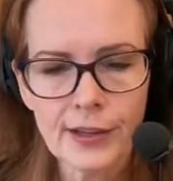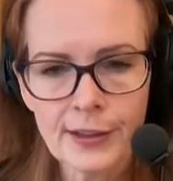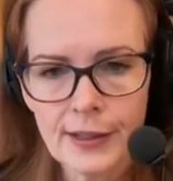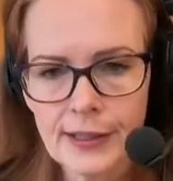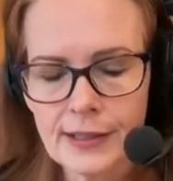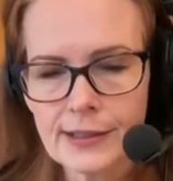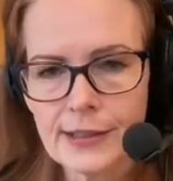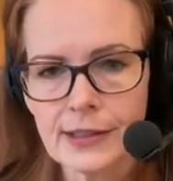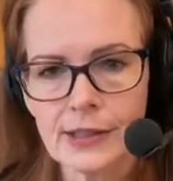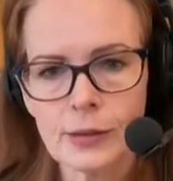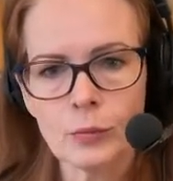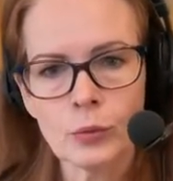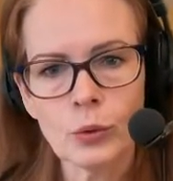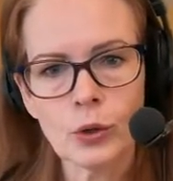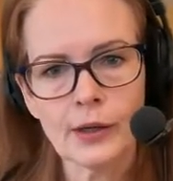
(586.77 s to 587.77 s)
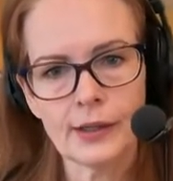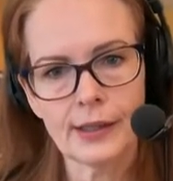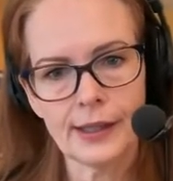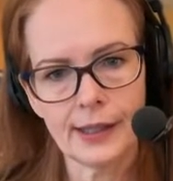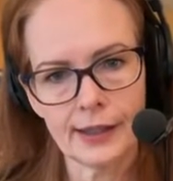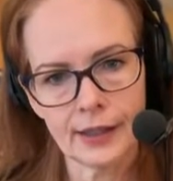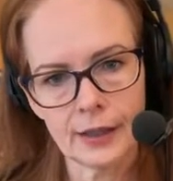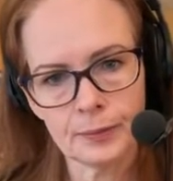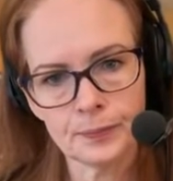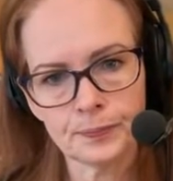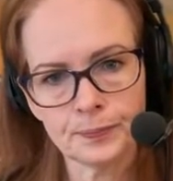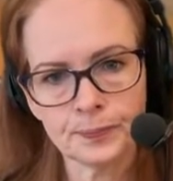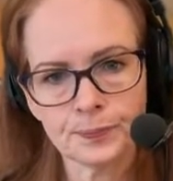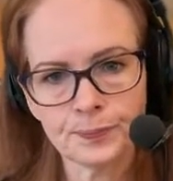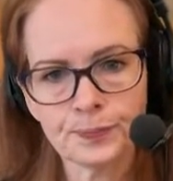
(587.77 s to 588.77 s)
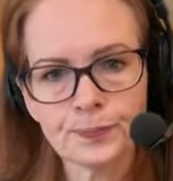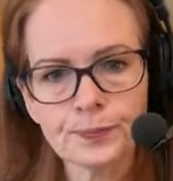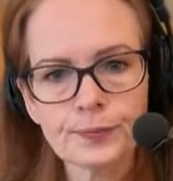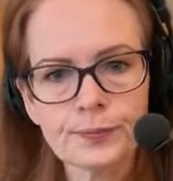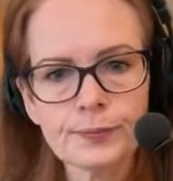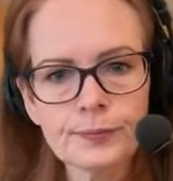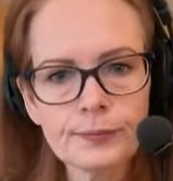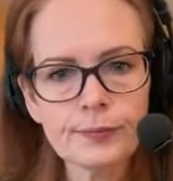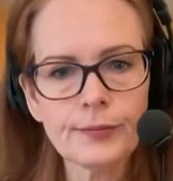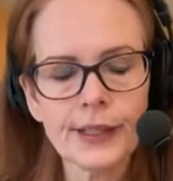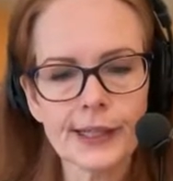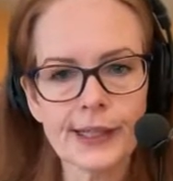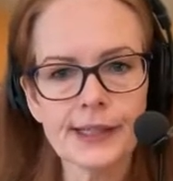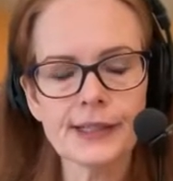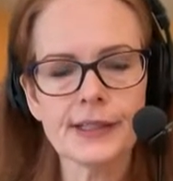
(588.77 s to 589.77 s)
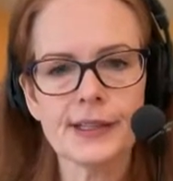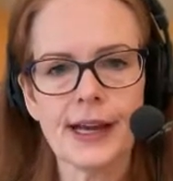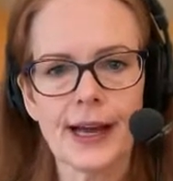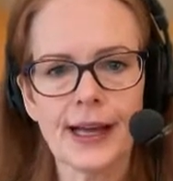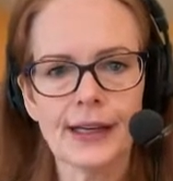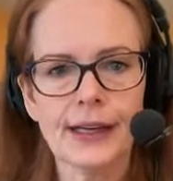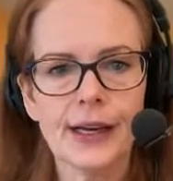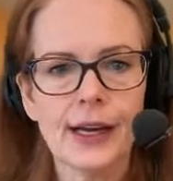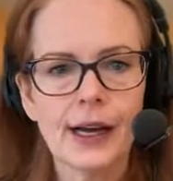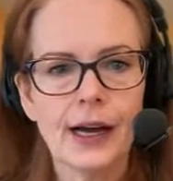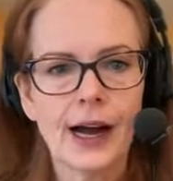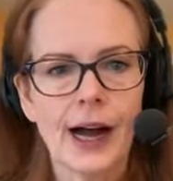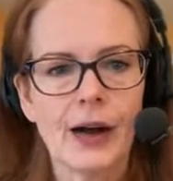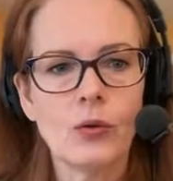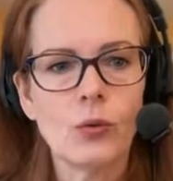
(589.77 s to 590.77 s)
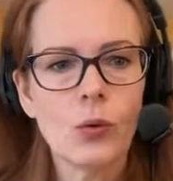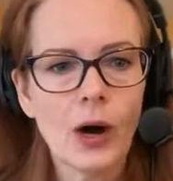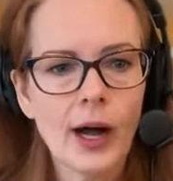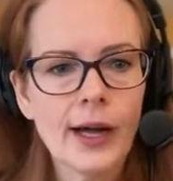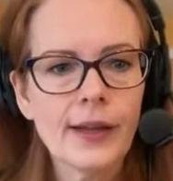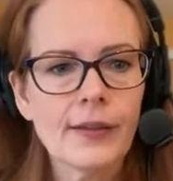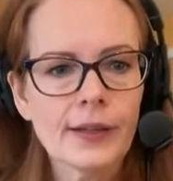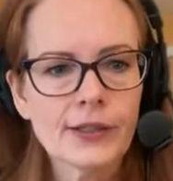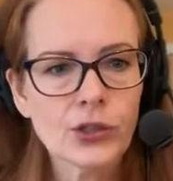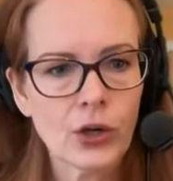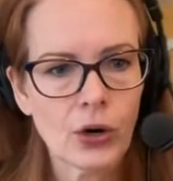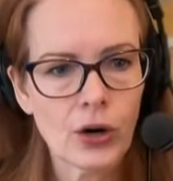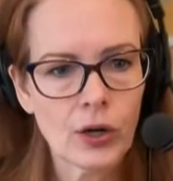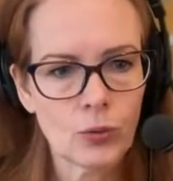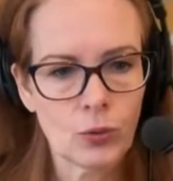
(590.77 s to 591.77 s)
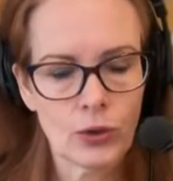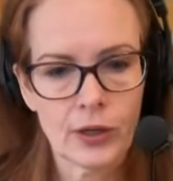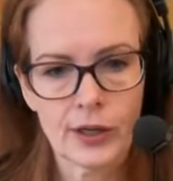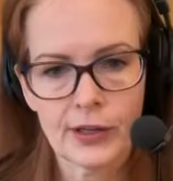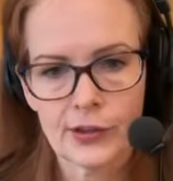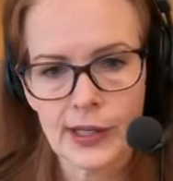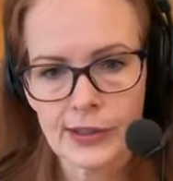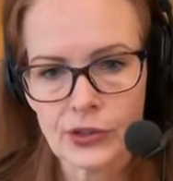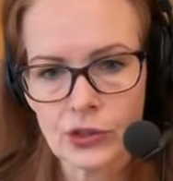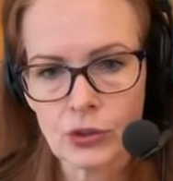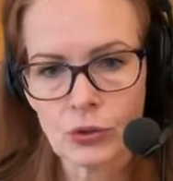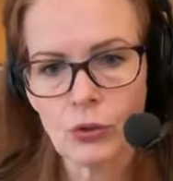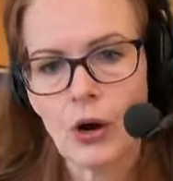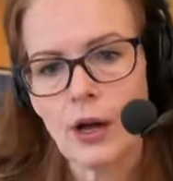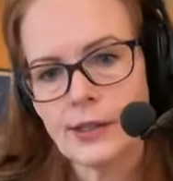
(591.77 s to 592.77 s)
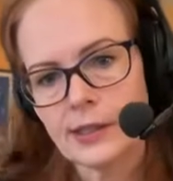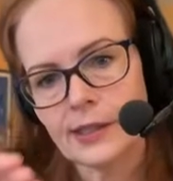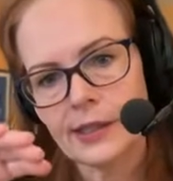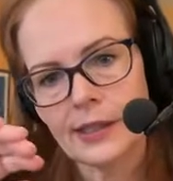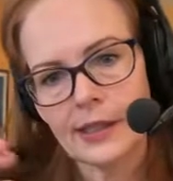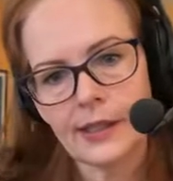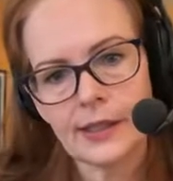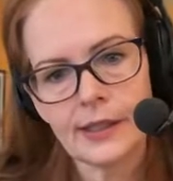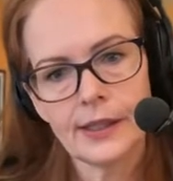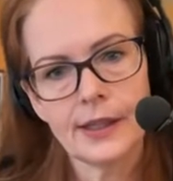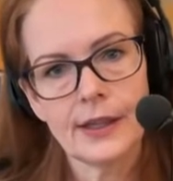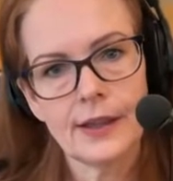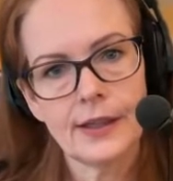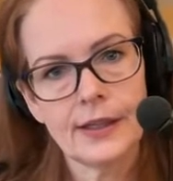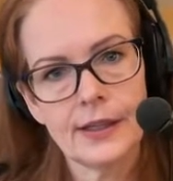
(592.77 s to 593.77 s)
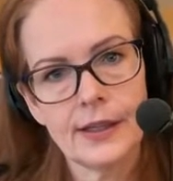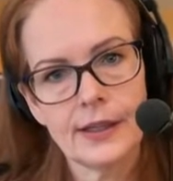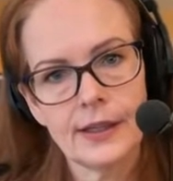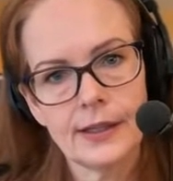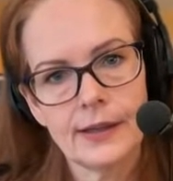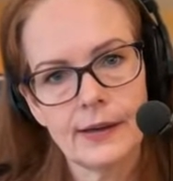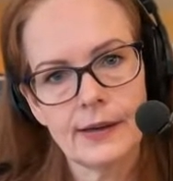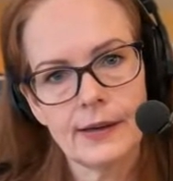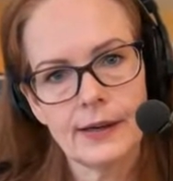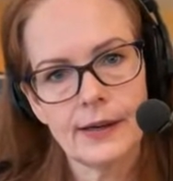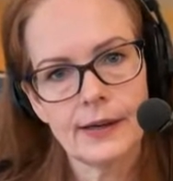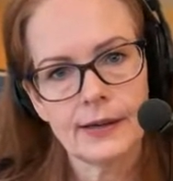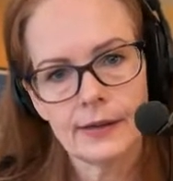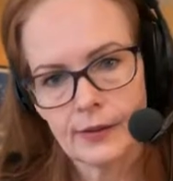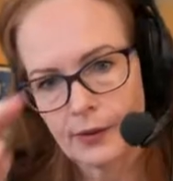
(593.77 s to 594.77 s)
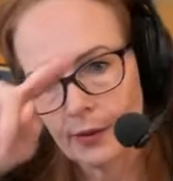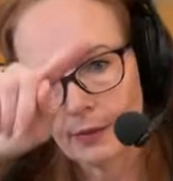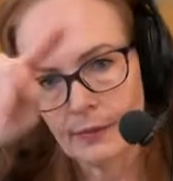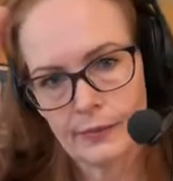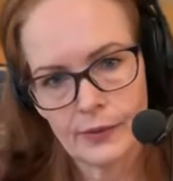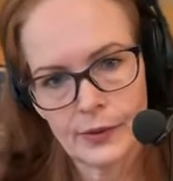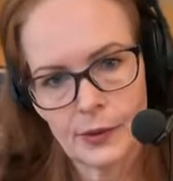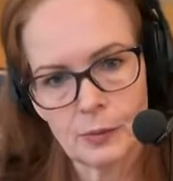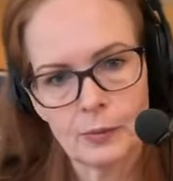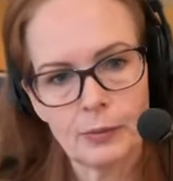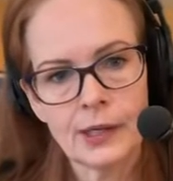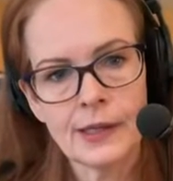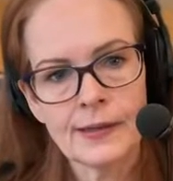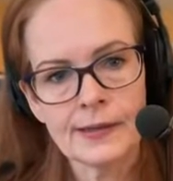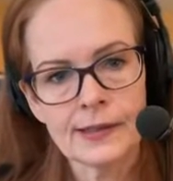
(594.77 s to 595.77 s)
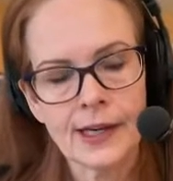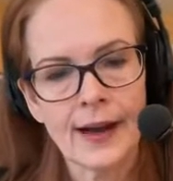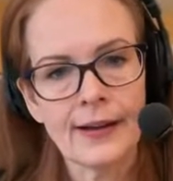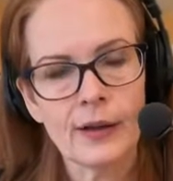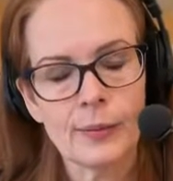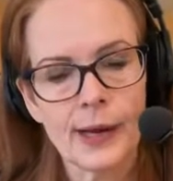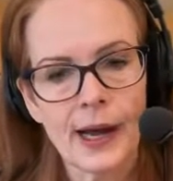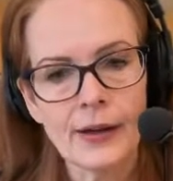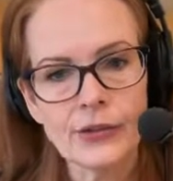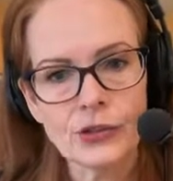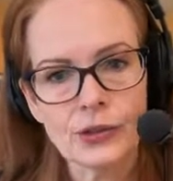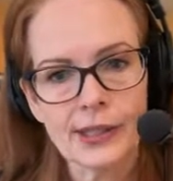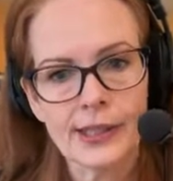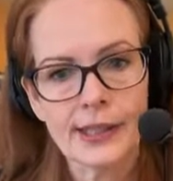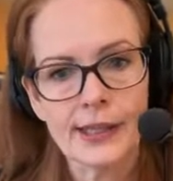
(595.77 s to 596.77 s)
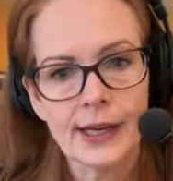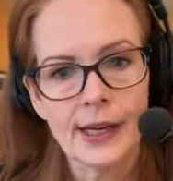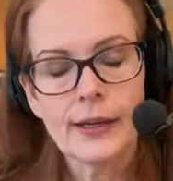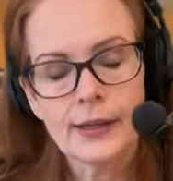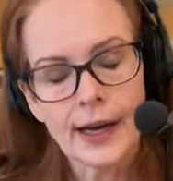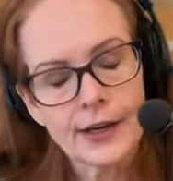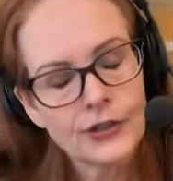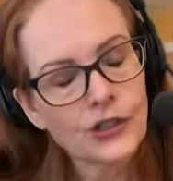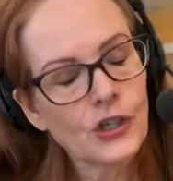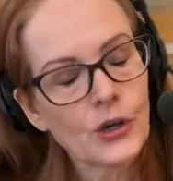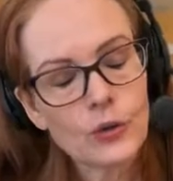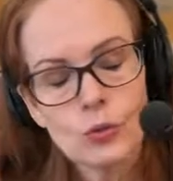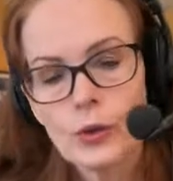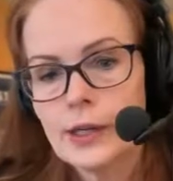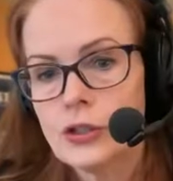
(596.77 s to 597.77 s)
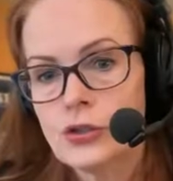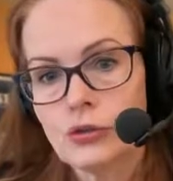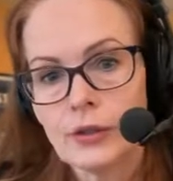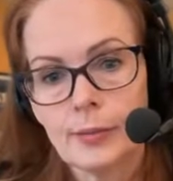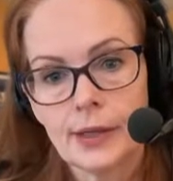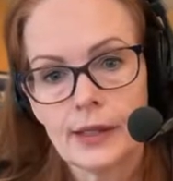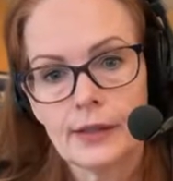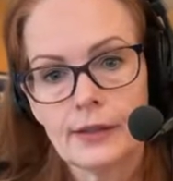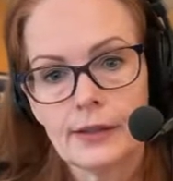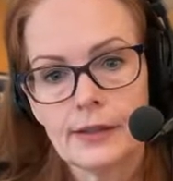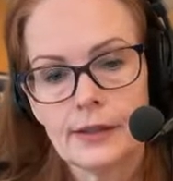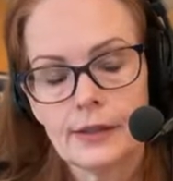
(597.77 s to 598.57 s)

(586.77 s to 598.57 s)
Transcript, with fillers: of the things that's important here is that I want this artwork that's crossing the uh, the pink tile boundary. I don't want to trim it